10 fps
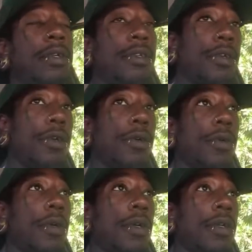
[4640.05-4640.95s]

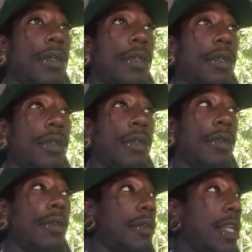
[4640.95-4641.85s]
So
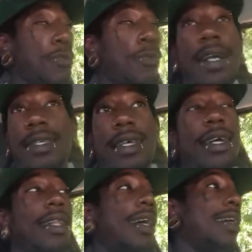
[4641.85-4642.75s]
that's why I
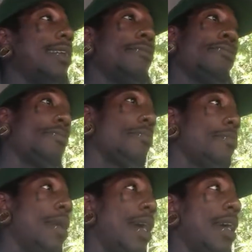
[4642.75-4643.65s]
said, like,
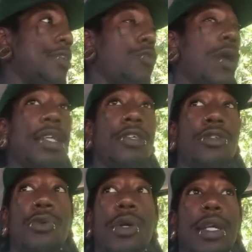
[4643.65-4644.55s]
man, it's ways to
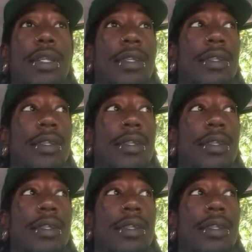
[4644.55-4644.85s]
do it.